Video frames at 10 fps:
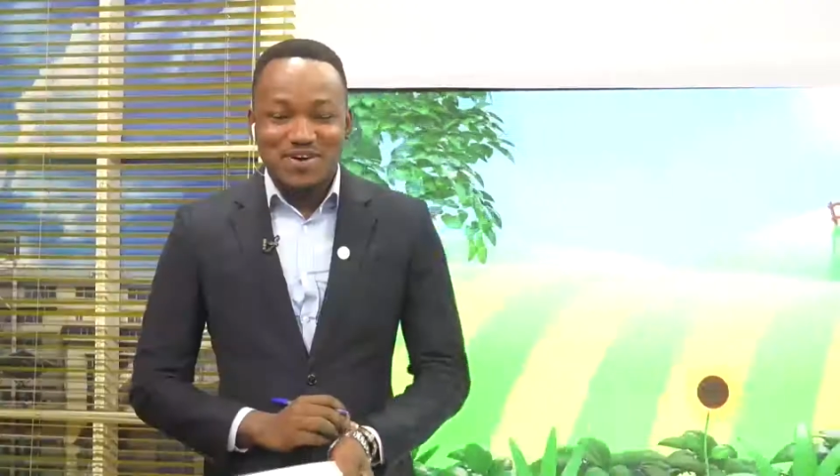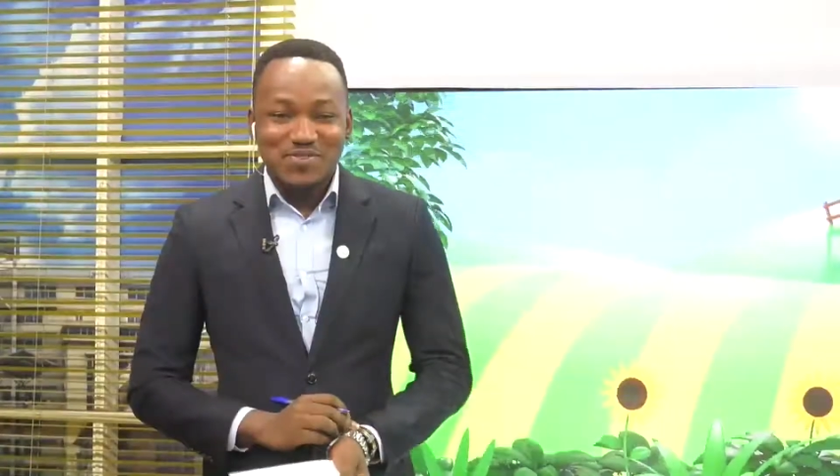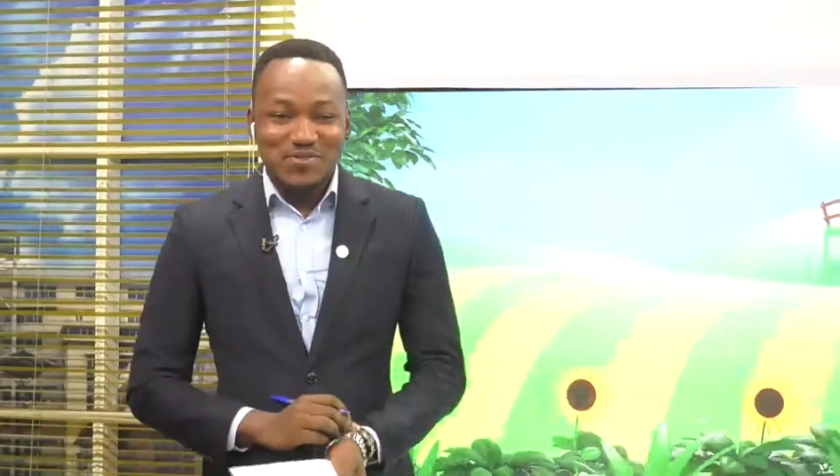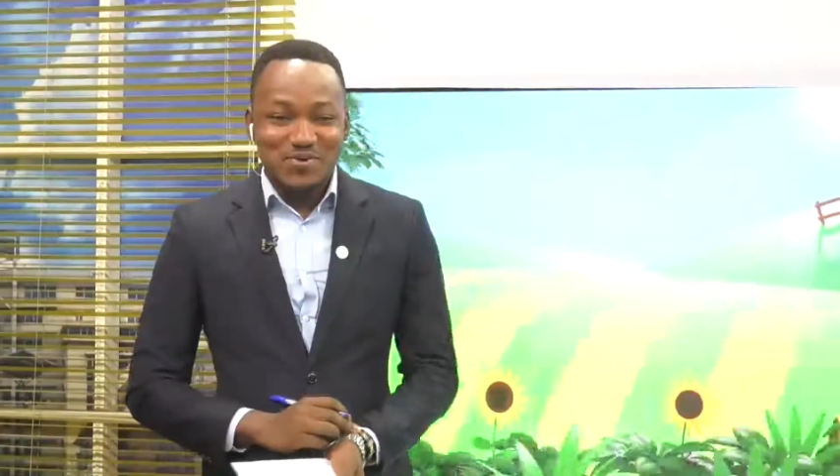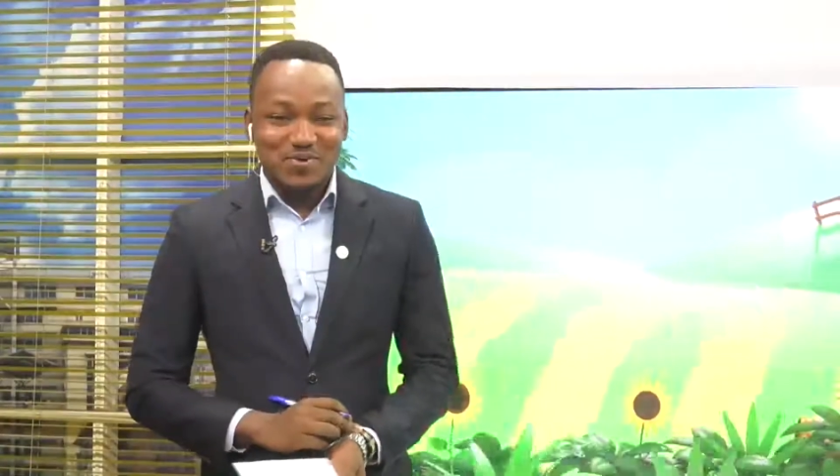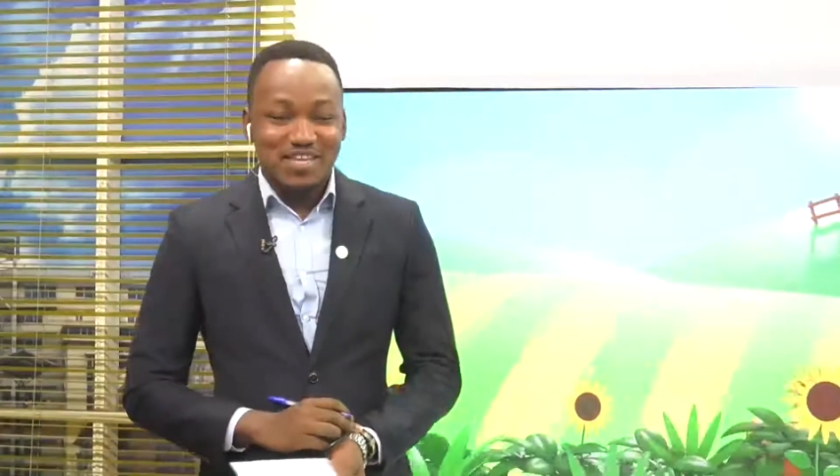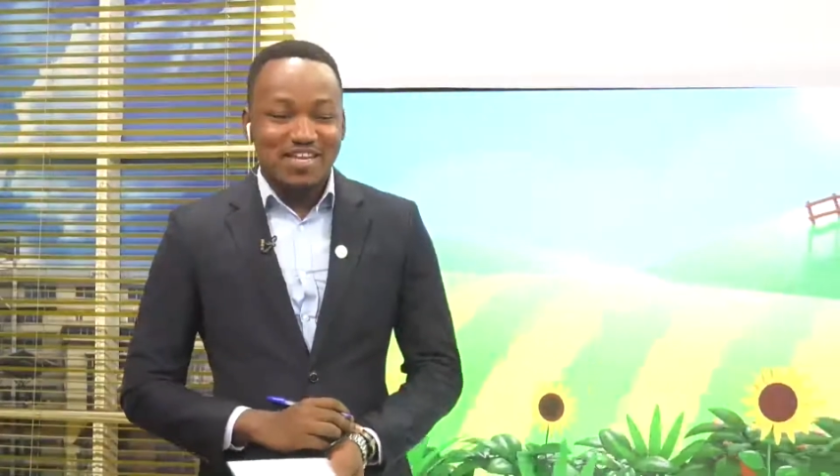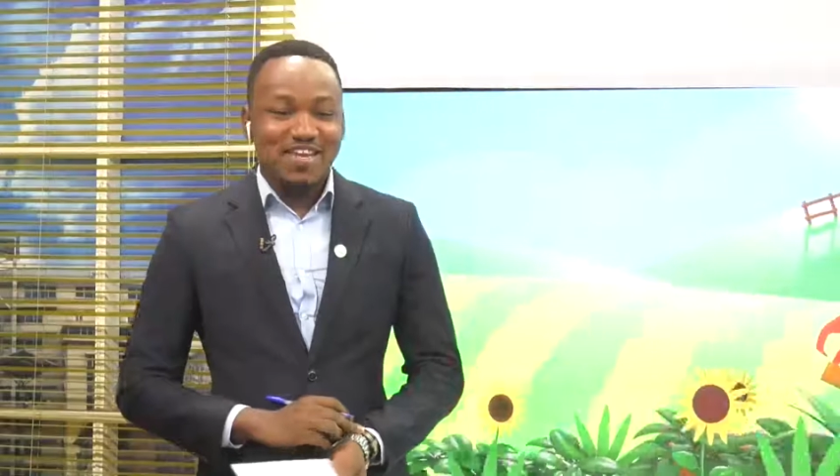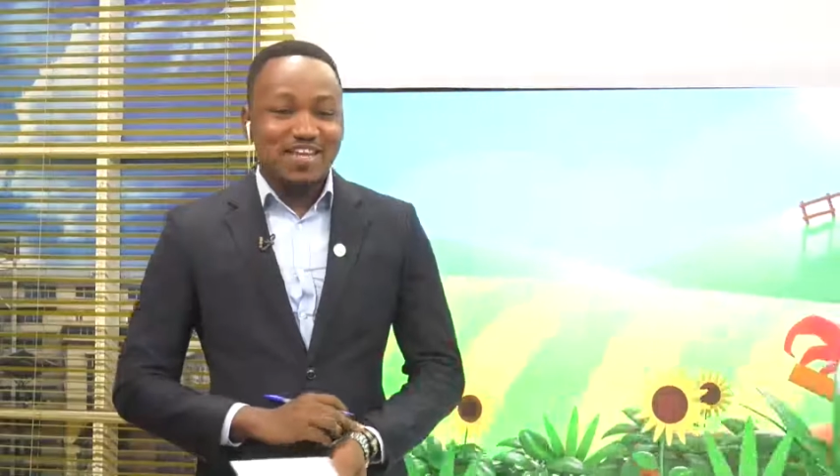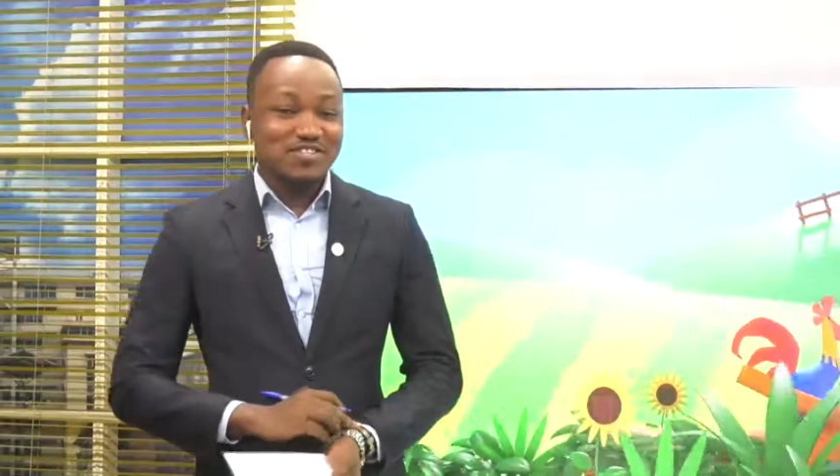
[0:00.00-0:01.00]
know, the
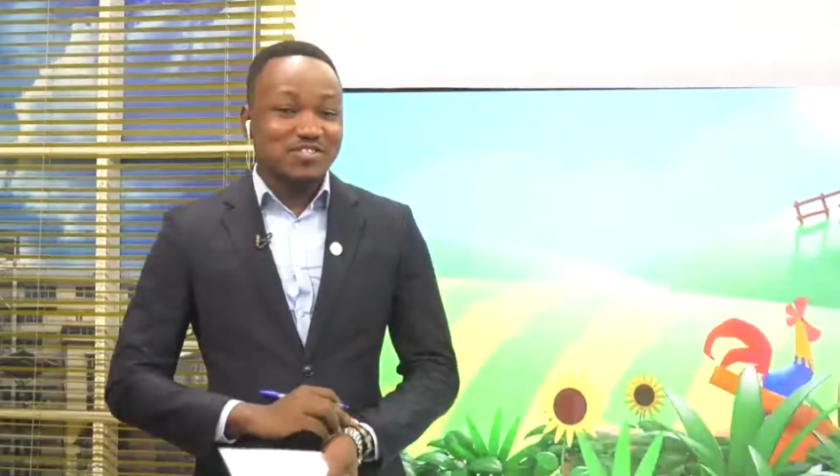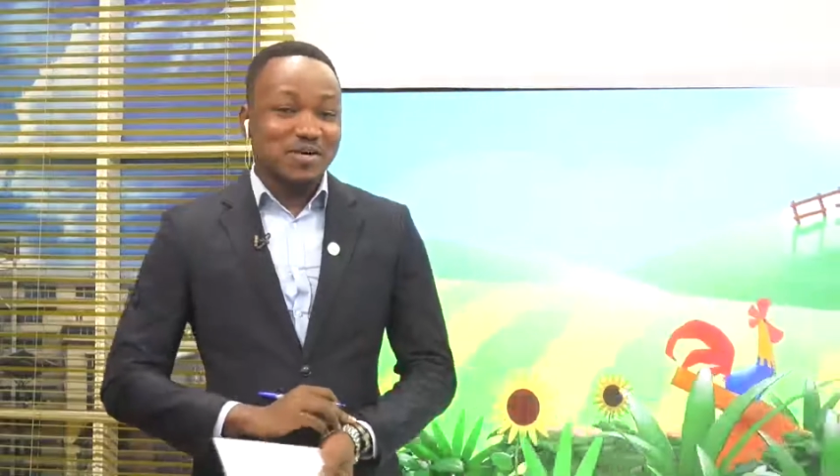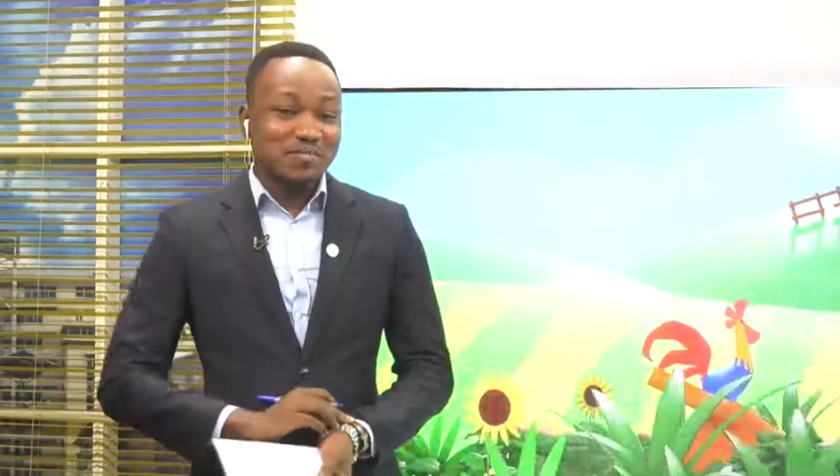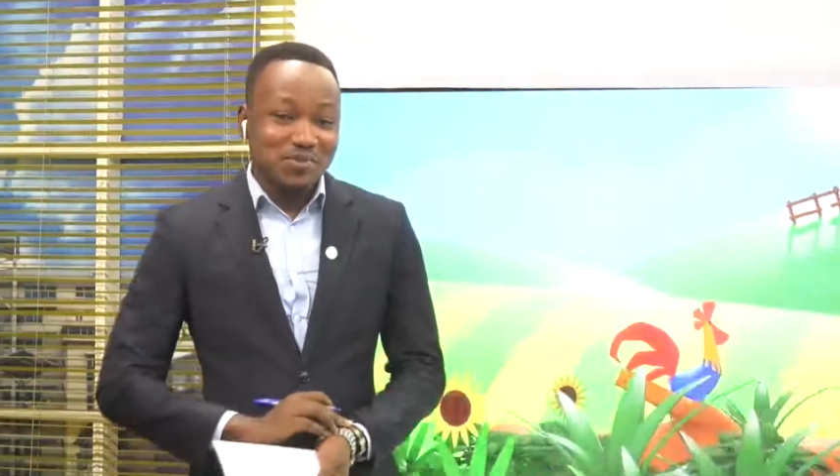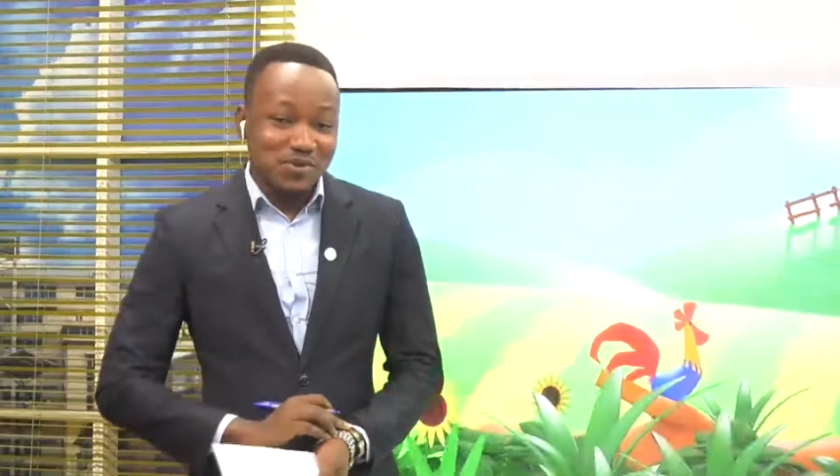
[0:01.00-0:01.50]
next champion